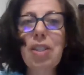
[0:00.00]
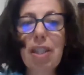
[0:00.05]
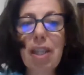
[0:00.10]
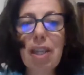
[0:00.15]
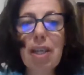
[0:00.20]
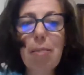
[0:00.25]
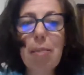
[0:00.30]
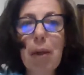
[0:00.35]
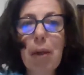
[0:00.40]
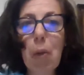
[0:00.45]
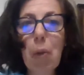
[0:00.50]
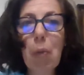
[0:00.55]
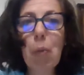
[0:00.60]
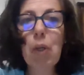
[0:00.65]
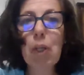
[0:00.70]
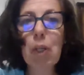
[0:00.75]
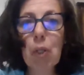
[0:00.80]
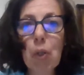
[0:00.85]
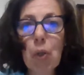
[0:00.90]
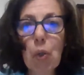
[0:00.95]
think about
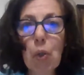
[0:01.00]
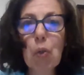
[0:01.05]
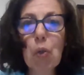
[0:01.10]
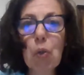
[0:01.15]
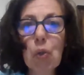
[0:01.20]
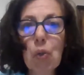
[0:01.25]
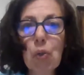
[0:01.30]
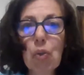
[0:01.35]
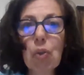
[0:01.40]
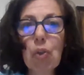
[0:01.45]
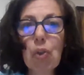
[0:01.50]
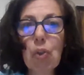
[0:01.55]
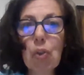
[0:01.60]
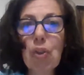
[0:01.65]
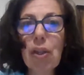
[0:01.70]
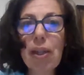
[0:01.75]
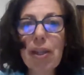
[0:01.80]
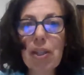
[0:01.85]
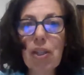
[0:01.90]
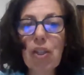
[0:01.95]
what goal
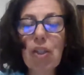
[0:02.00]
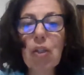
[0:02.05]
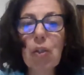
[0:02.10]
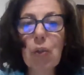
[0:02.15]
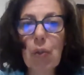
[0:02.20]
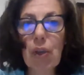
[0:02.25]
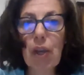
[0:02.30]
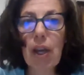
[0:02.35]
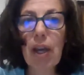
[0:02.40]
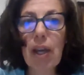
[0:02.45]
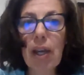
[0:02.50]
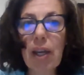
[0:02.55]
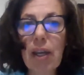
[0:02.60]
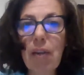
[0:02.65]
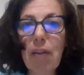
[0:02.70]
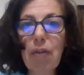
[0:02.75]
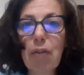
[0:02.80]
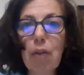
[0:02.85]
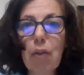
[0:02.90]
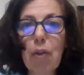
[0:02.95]
you'd like to
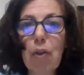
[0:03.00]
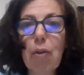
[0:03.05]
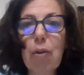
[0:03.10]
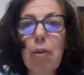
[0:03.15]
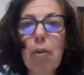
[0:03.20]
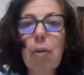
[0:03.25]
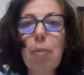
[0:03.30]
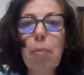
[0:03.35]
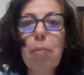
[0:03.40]
create for